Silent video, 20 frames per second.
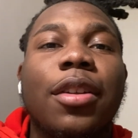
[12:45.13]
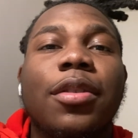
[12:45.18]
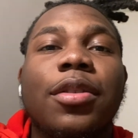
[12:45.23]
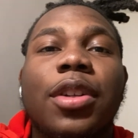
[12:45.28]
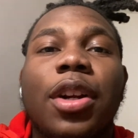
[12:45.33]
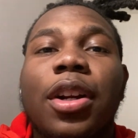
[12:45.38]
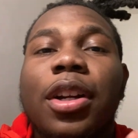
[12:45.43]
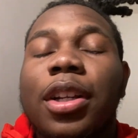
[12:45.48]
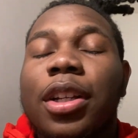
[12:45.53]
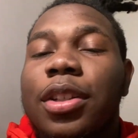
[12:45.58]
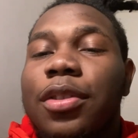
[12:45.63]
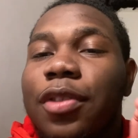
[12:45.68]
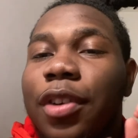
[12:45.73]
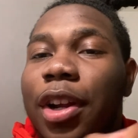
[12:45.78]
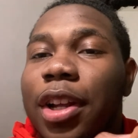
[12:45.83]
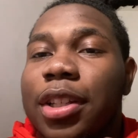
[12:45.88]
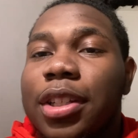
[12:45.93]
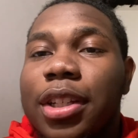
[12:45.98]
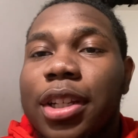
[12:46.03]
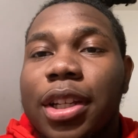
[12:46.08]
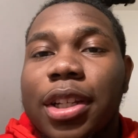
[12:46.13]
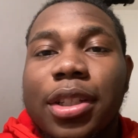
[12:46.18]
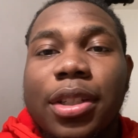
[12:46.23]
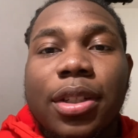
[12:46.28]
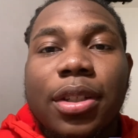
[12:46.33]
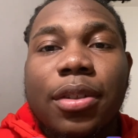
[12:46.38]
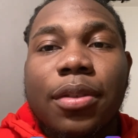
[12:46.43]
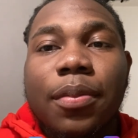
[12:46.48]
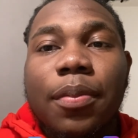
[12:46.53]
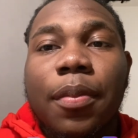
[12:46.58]
turning his friends
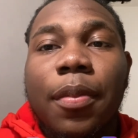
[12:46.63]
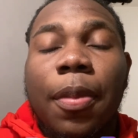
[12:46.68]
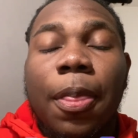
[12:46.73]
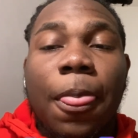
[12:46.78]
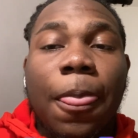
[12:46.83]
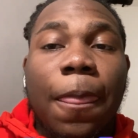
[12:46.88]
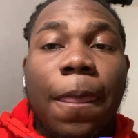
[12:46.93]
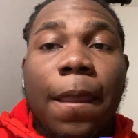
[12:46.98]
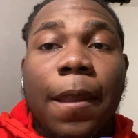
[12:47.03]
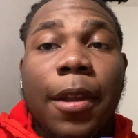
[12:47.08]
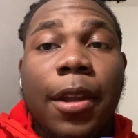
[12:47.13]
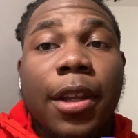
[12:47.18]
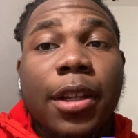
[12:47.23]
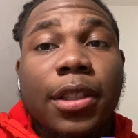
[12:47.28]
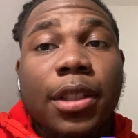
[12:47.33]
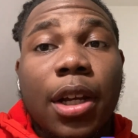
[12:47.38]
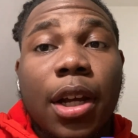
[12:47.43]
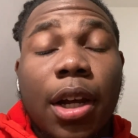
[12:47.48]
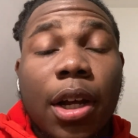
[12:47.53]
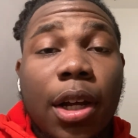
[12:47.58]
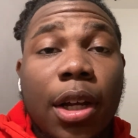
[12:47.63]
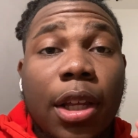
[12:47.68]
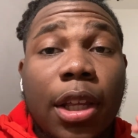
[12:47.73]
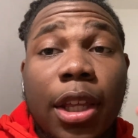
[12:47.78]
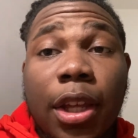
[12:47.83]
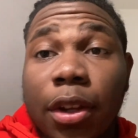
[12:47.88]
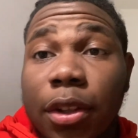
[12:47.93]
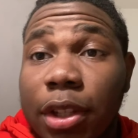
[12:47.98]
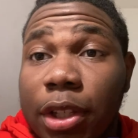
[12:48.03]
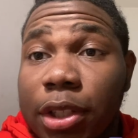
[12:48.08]
against him. His uh, he
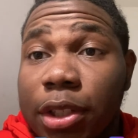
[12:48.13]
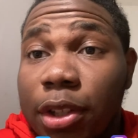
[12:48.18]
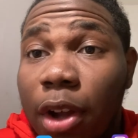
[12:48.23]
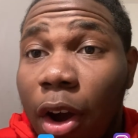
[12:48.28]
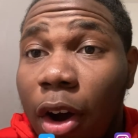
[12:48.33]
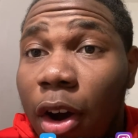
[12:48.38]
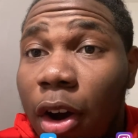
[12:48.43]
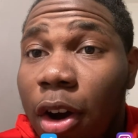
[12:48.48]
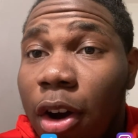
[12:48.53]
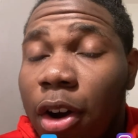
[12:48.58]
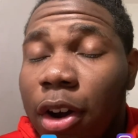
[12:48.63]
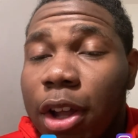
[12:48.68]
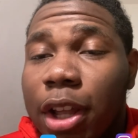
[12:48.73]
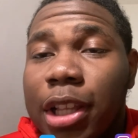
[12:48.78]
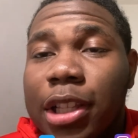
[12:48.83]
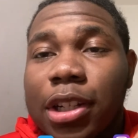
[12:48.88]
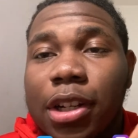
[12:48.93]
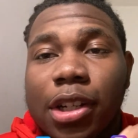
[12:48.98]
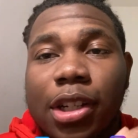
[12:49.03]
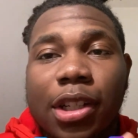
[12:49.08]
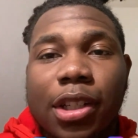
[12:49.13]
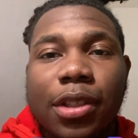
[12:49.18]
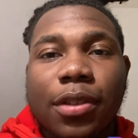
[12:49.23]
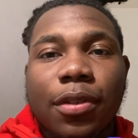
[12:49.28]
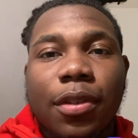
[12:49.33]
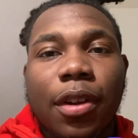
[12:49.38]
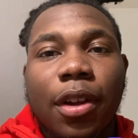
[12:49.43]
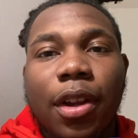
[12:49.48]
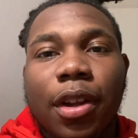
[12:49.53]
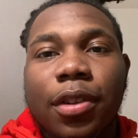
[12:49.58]
killed his dog. He turned his
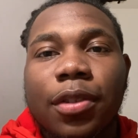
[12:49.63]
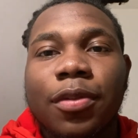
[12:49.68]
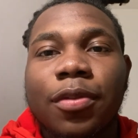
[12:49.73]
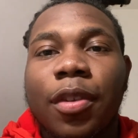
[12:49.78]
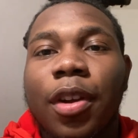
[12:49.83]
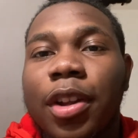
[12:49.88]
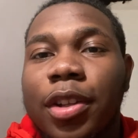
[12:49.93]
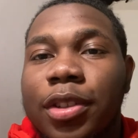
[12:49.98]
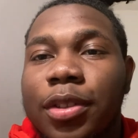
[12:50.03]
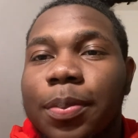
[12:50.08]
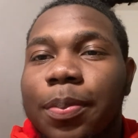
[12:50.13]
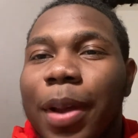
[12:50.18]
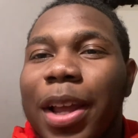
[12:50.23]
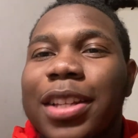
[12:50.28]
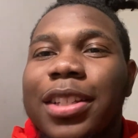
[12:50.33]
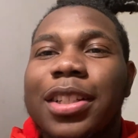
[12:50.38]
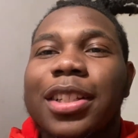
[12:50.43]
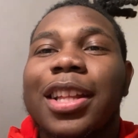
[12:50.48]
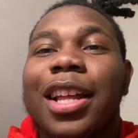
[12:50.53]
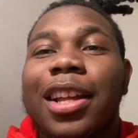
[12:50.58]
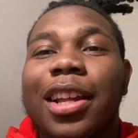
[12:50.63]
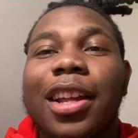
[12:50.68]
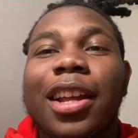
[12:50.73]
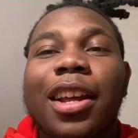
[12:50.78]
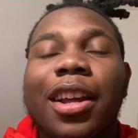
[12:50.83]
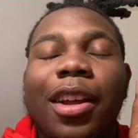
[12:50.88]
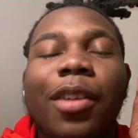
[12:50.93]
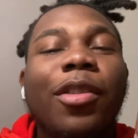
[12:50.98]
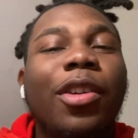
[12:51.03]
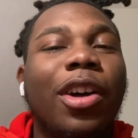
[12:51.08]
his, his basically like
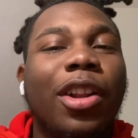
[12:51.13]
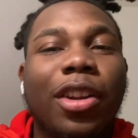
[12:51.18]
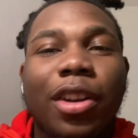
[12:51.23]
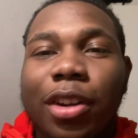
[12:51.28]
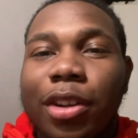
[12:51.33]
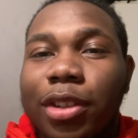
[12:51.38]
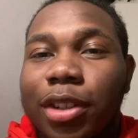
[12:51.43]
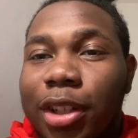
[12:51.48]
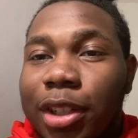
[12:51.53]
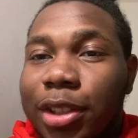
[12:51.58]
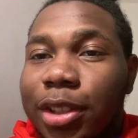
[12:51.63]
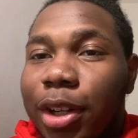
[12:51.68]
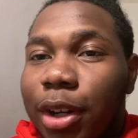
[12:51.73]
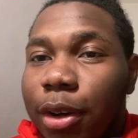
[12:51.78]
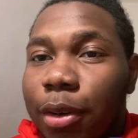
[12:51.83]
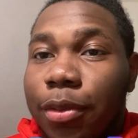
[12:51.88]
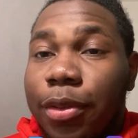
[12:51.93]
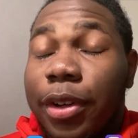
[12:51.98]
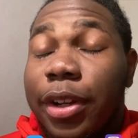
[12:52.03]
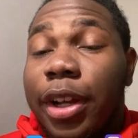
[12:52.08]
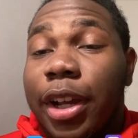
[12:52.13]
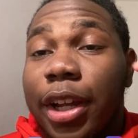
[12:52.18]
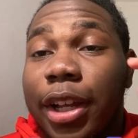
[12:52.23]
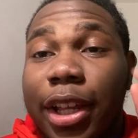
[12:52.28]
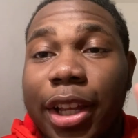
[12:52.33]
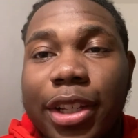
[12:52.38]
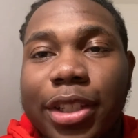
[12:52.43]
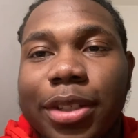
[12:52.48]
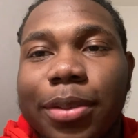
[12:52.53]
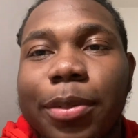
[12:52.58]
call her his girlfriend
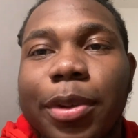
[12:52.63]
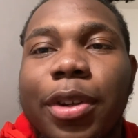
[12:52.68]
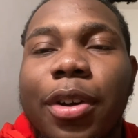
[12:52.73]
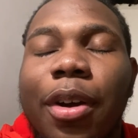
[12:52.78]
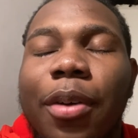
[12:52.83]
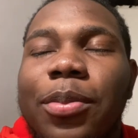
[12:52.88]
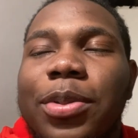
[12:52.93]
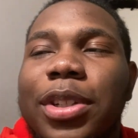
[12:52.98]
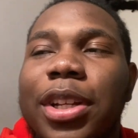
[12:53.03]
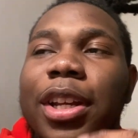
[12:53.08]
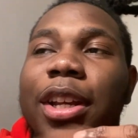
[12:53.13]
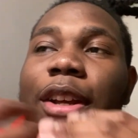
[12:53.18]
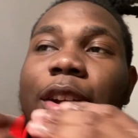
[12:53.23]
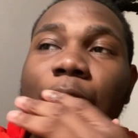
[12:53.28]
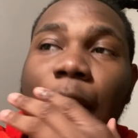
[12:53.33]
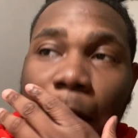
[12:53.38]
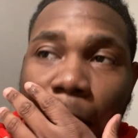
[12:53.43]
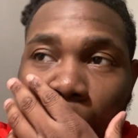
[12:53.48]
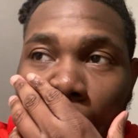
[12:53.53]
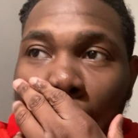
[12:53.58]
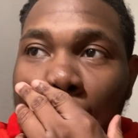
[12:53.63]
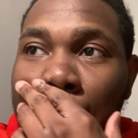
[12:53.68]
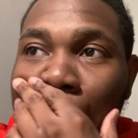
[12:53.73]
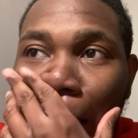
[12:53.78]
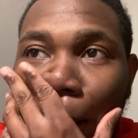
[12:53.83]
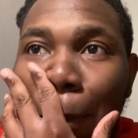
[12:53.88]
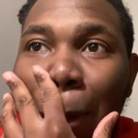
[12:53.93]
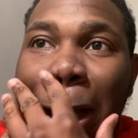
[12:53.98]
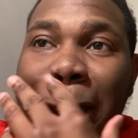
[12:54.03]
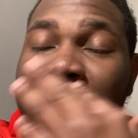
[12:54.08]
against him. You know what I'm saying? All
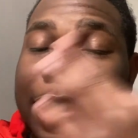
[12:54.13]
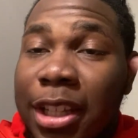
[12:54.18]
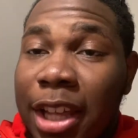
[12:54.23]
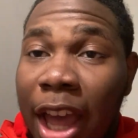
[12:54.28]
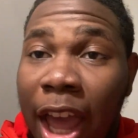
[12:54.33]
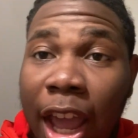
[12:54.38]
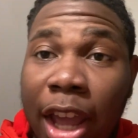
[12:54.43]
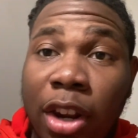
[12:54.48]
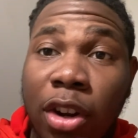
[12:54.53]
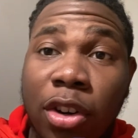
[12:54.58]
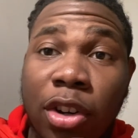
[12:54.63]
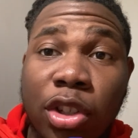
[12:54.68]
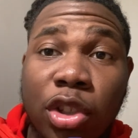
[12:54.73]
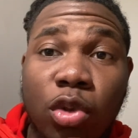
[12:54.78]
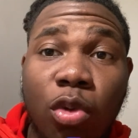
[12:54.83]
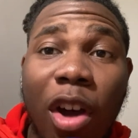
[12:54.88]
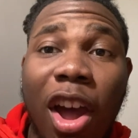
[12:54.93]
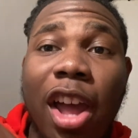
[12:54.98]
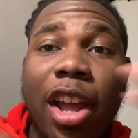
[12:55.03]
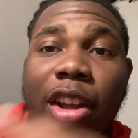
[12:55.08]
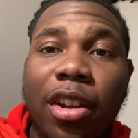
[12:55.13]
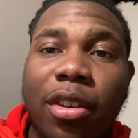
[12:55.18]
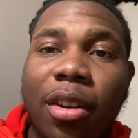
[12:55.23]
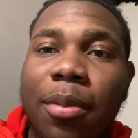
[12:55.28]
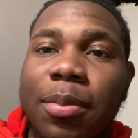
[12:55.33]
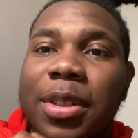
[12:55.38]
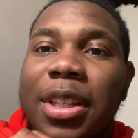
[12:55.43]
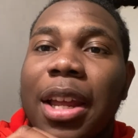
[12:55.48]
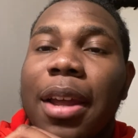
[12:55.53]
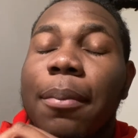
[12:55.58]
that basically hating on the swag. You know what
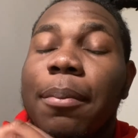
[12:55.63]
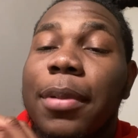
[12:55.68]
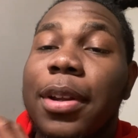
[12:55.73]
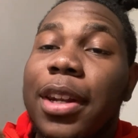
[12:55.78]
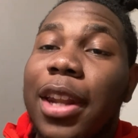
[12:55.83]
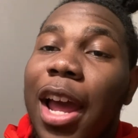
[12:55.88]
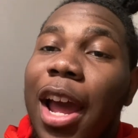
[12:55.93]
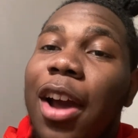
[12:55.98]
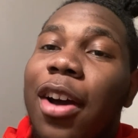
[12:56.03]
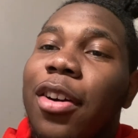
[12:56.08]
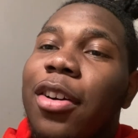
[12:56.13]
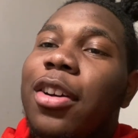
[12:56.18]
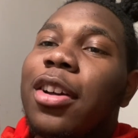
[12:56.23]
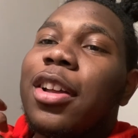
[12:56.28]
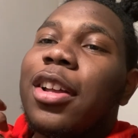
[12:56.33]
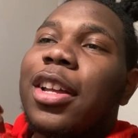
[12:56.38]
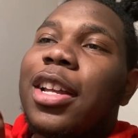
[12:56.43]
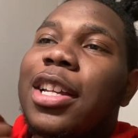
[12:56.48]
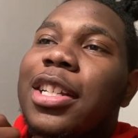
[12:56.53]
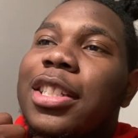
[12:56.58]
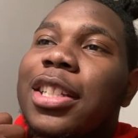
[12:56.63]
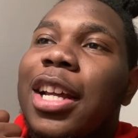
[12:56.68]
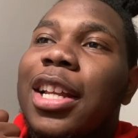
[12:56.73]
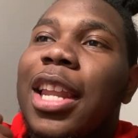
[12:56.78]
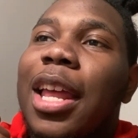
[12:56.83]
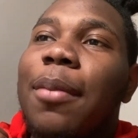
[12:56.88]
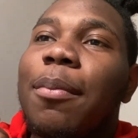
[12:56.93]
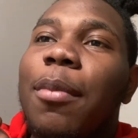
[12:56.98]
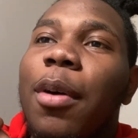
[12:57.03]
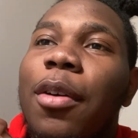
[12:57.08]
I'm saying? But now it's like
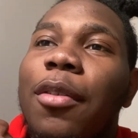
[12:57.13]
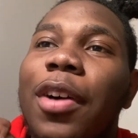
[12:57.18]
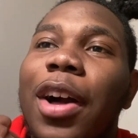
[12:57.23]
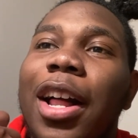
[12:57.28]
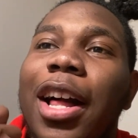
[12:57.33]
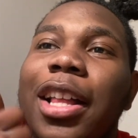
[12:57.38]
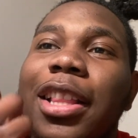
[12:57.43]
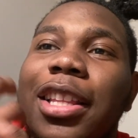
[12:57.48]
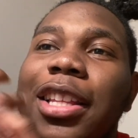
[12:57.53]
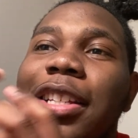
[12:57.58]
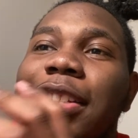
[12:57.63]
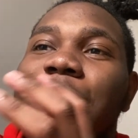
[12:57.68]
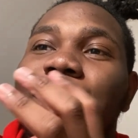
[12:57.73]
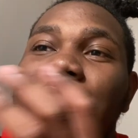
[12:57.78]
they both got this